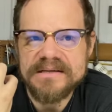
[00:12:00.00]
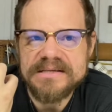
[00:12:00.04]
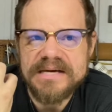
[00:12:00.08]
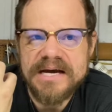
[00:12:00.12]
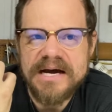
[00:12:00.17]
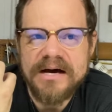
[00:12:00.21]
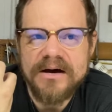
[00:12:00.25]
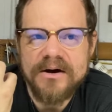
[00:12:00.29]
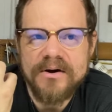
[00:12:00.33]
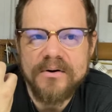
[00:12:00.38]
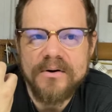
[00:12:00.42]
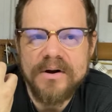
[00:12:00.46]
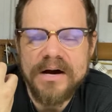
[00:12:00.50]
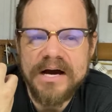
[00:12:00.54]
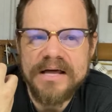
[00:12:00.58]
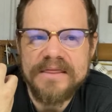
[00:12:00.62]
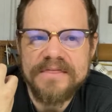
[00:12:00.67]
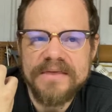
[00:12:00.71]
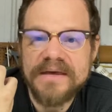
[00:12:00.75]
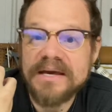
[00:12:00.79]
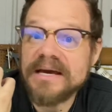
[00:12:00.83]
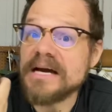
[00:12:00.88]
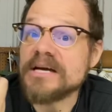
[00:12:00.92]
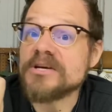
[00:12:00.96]
how I
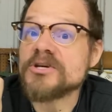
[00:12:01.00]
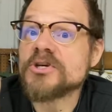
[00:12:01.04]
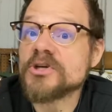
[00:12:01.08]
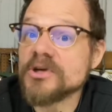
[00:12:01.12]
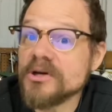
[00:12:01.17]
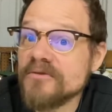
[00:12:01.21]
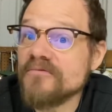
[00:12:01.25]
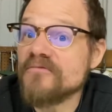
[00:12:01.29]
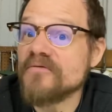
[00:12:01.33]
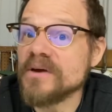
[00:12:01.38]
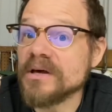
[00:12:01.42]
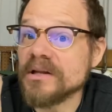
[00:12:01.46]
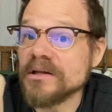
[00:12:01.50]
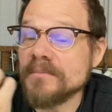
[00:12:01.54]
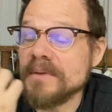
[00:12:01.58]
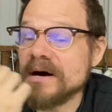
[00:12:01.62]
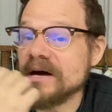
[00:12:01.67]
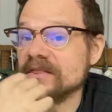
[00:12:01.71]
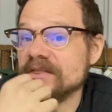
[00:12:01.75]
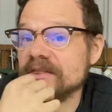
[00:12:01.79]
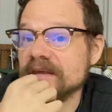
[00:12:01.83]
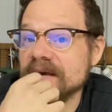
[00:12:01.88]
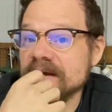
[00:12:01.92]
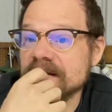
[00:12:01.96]
think I should feel
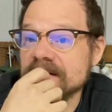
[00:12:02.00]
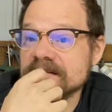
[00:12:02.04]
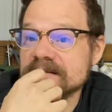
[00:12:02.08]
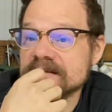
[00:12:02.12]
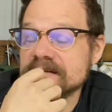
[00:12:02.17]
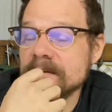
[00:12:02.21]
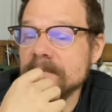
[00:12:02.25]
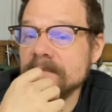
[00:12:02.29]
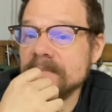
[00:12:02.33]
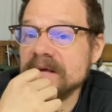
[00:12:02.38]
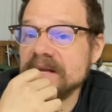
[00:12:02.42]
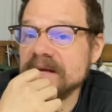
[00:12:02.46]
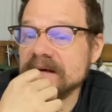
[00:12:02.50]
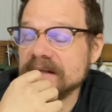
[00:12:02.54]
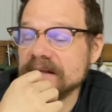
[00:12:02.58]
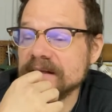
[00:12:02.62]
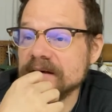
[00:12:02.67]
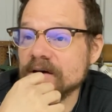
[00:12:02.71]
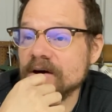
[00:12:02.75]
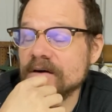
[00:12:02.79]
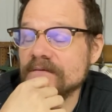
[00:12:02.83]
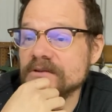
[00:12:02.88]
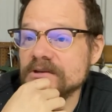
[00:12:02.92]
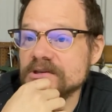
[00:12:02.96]
about things immediately
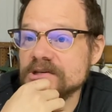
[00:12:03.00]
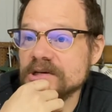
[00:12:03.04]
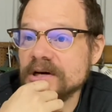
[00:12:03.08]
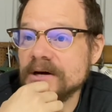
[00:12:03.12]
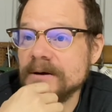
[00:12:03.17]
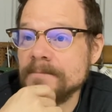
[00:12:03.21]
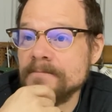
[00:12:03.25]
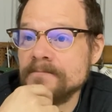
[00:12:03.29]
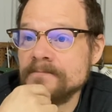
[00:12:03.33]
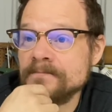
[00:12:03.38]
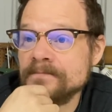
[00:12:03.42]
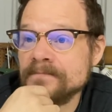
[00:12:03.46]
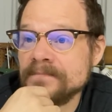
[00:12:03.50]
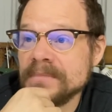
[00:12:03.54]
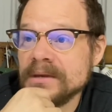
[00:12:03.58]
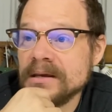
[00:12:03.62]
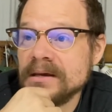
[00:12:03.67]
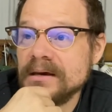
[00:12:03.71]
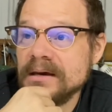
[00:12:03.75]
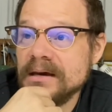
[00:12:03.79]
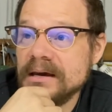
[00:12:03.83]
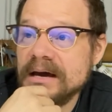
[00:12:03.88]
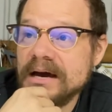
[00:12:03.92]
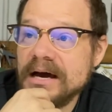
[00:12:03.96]
off the jump,
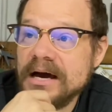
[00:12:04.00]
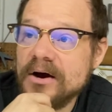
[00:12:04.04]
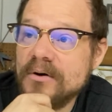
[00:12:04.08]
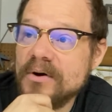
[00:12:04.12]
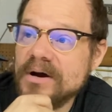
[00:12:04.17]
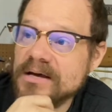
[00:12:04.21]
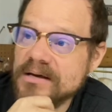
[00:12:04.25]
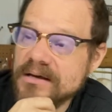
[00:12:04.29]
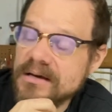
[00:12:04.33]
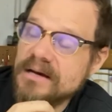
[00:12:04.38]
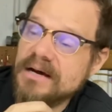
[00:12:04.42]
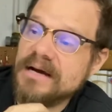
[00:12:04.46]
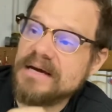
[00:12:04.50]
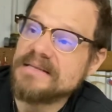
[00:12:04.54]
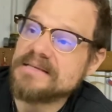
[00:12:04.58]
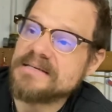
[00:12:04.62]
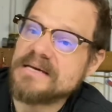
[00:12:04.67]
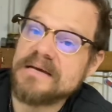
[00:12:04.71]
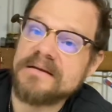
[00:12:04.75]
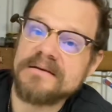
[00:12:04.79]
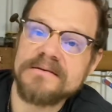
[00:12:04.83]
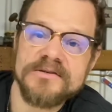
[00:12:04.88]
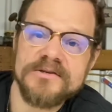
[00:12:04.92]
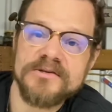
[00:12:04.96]
how I
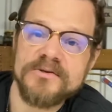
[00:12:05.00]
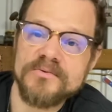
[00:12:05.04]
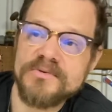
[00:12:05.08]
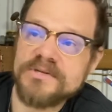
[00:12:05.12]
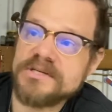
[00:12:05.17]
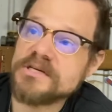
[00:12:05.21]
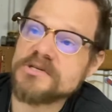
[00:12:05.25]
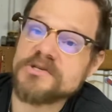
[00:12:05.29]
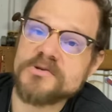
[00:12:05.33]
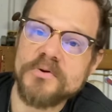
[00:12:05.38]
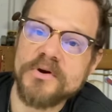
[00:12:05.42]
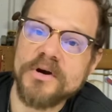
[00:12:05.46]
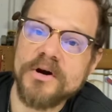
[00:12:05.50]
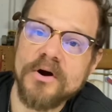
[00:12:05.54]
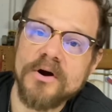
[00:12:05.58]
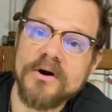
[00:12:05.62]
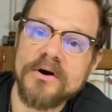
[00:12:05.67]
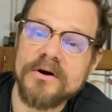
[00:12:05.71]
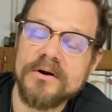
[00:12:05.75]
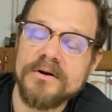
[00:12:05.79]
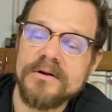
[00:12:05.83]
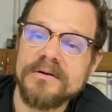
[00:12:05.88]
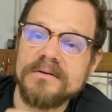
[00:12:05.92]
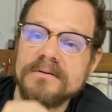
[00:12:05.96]
tend to
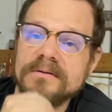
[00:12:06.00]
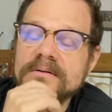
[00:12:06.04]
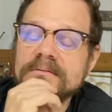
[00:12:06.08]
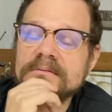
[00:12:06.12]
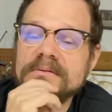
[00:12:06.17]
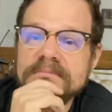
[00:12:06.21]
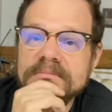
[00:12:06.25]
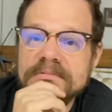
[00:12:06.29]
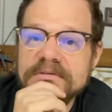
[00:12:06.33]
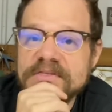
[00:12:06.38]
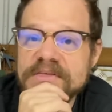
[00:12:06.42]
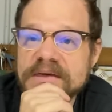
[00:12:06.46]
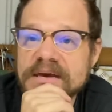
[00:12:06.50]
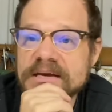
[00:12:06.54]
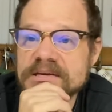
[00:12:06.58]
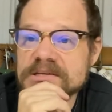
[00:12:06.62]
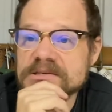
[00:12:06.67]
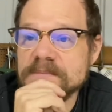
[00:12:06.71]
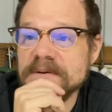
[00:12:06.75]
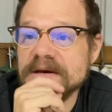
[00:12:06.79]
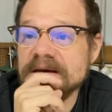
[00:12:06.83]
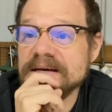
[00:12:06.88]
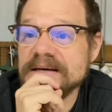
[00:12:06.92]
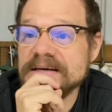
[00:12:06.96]
disregard things
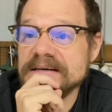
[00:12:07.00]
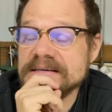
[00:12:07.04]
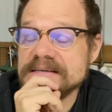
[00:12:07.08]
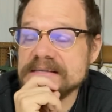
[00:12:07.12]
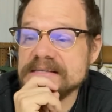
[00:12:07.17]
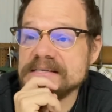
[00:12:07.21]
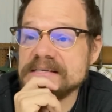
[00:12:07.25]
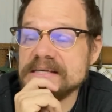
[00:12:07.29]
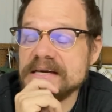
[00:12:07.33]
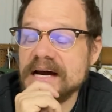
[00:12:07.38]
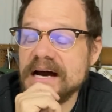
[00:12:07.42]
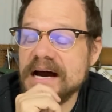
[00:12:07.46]
because